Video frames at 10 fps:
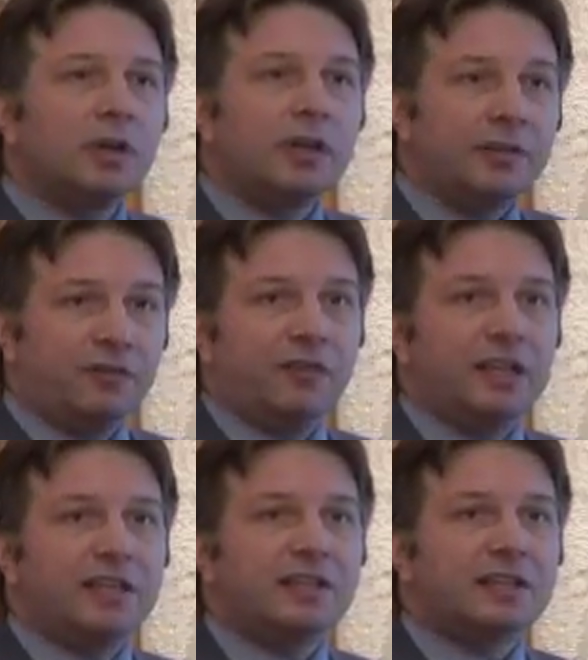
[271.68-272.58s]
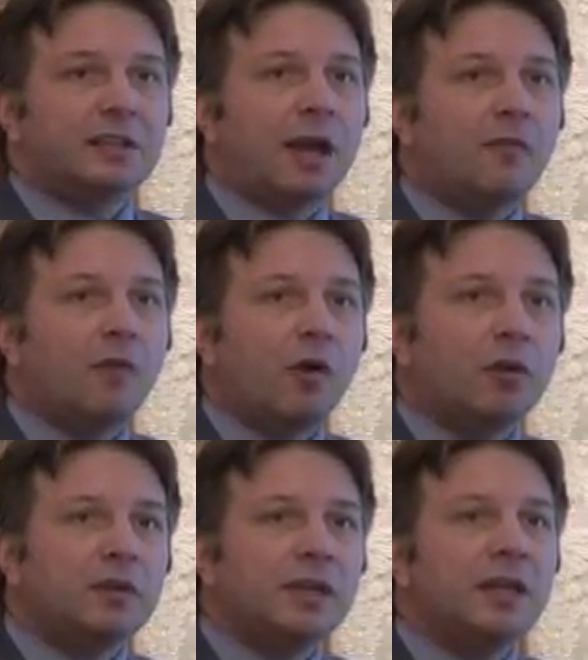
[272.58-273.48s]
if he is
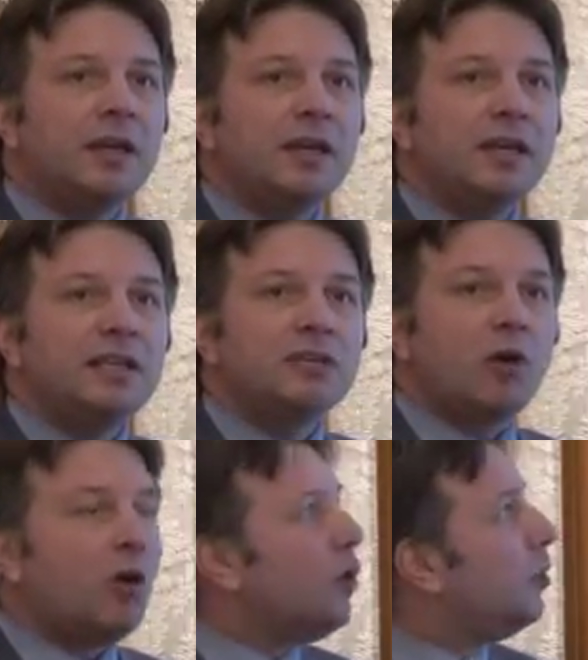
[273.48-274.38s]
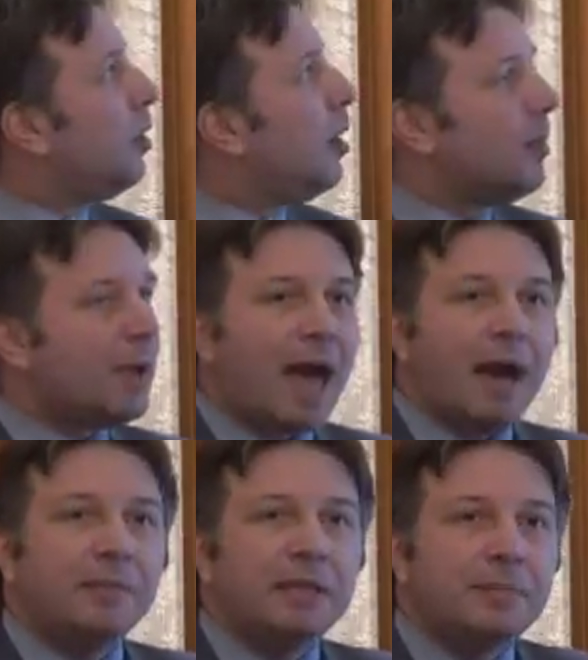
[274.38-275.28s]
non-faulty, his own
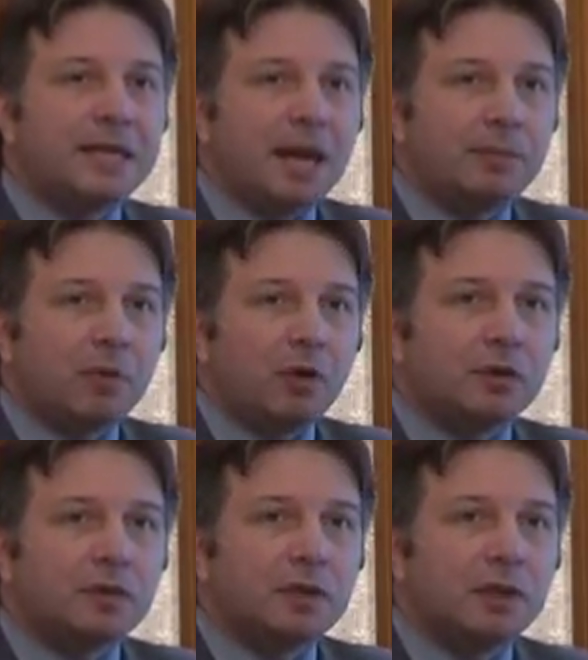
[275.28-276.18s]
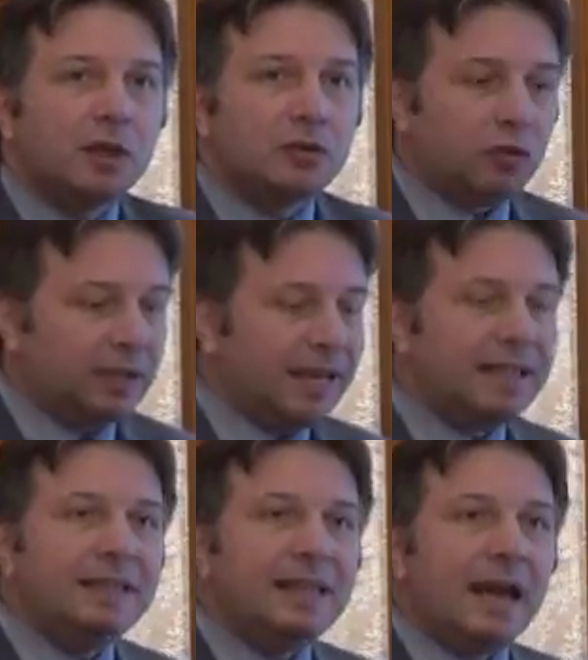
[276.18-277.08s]
MTPL policy. So there
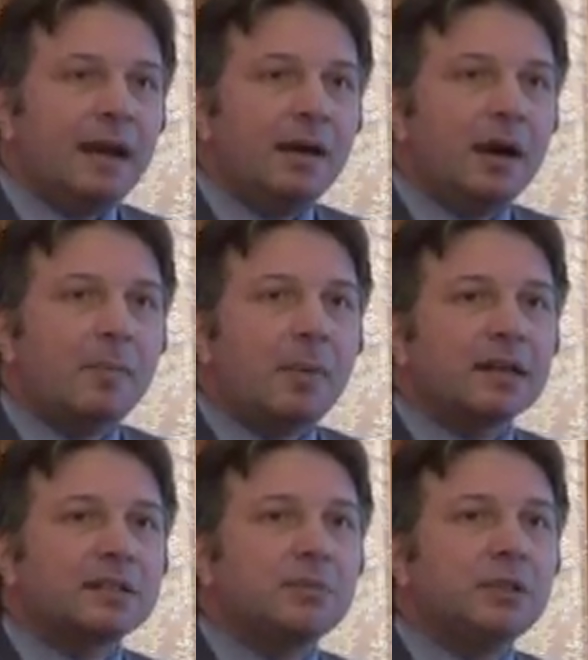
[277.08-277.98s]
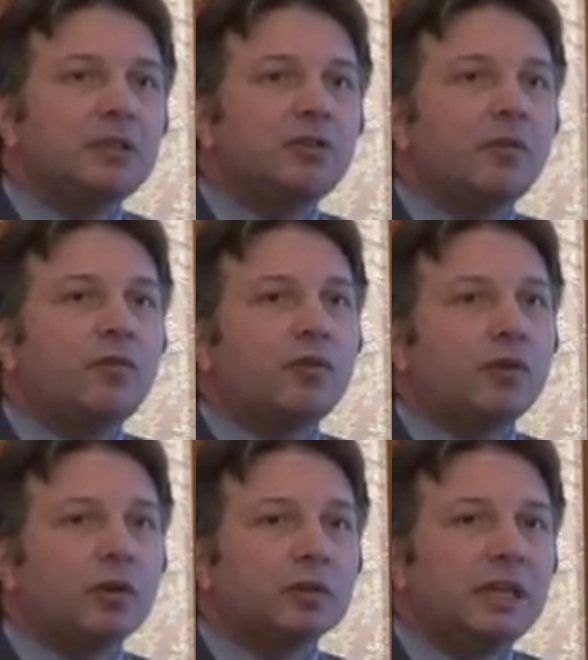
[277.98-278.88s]
is a possibility of
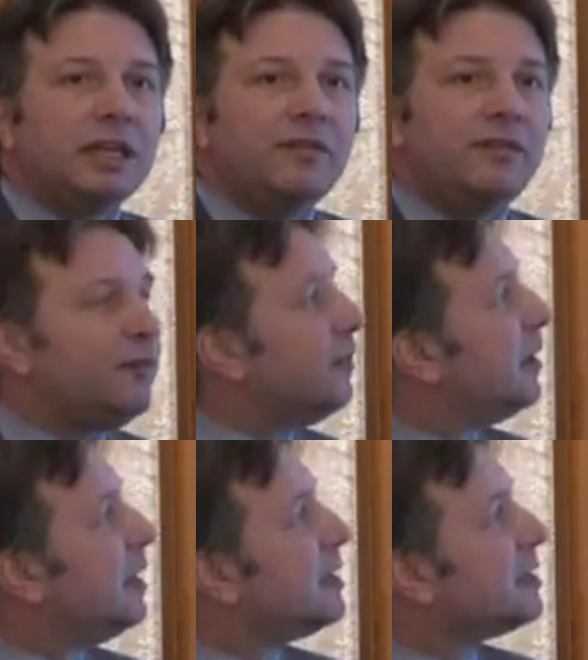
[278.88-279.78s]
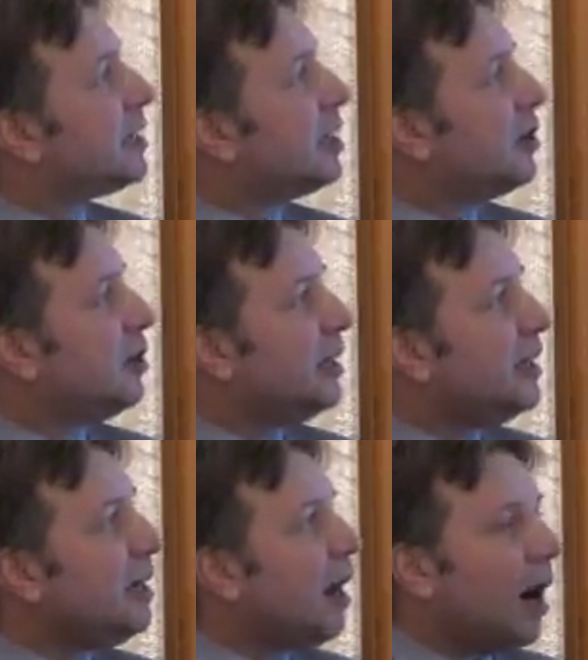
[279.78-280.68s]
fraud if such a
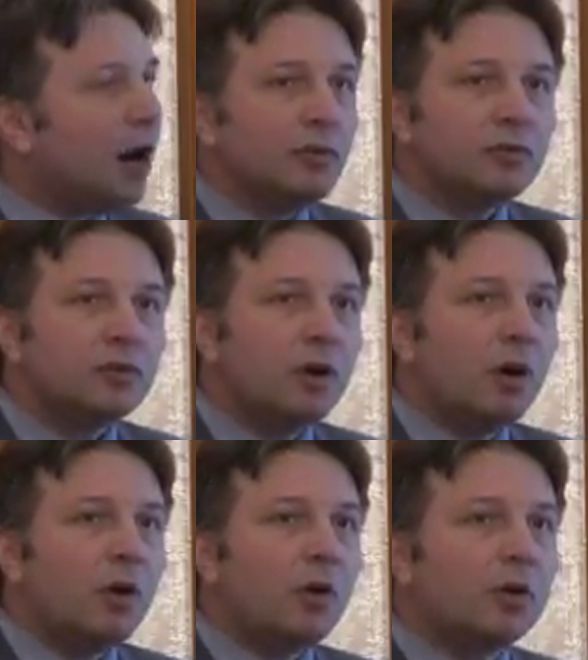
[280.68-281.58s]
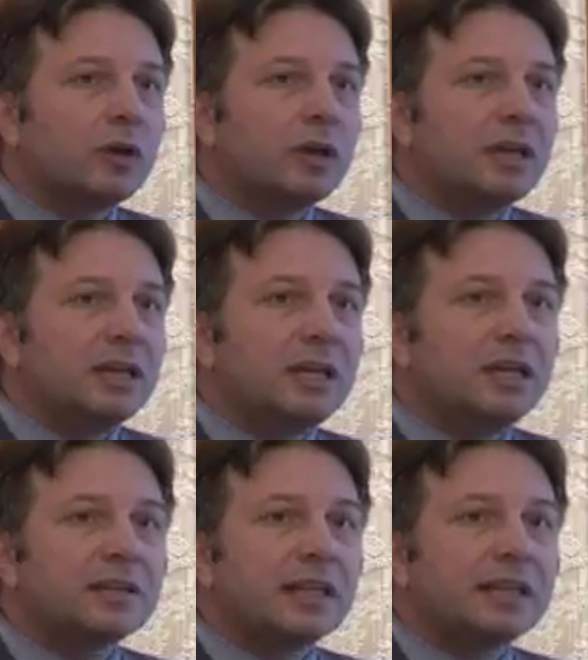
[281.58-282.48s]
clearinghouse or
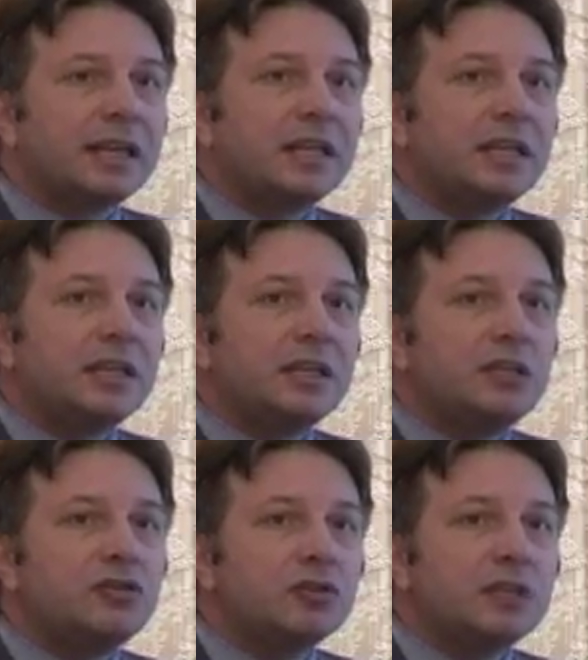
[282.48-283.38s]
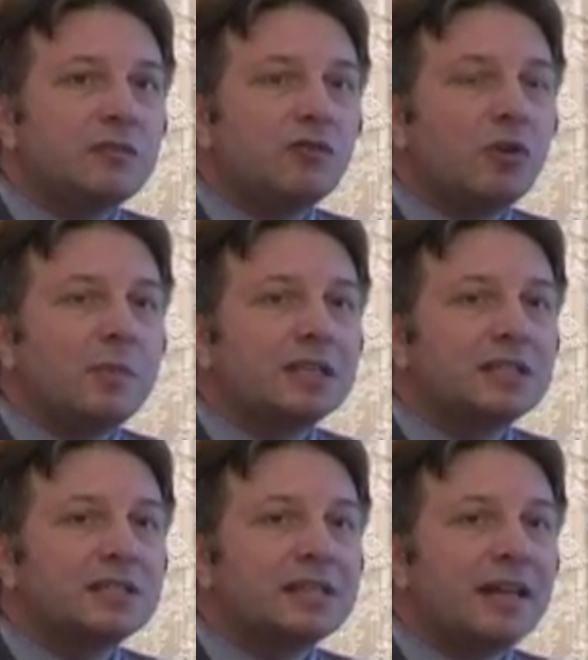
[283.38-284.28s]
such an insurance
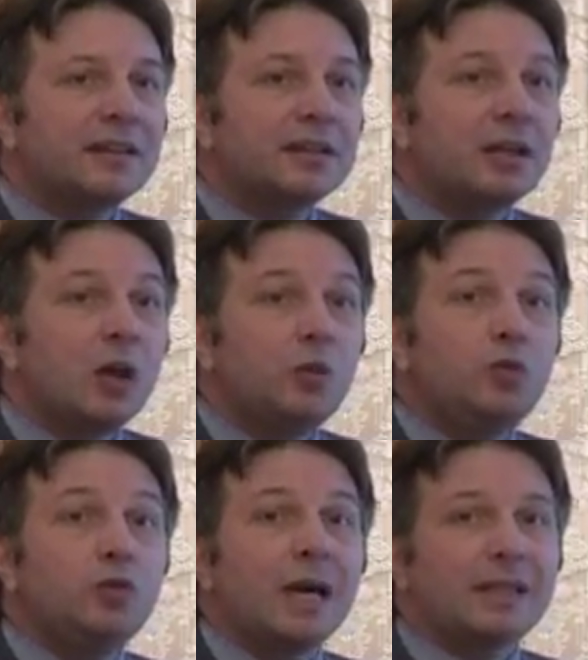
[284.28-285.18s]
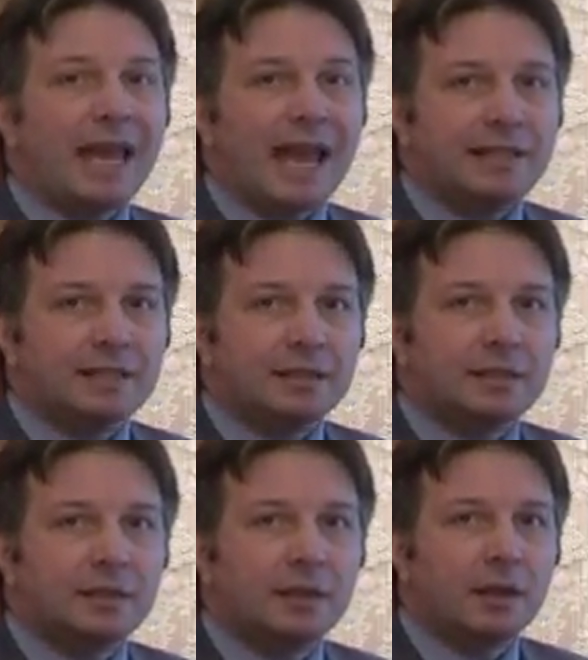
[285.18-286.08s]
information center do not exist.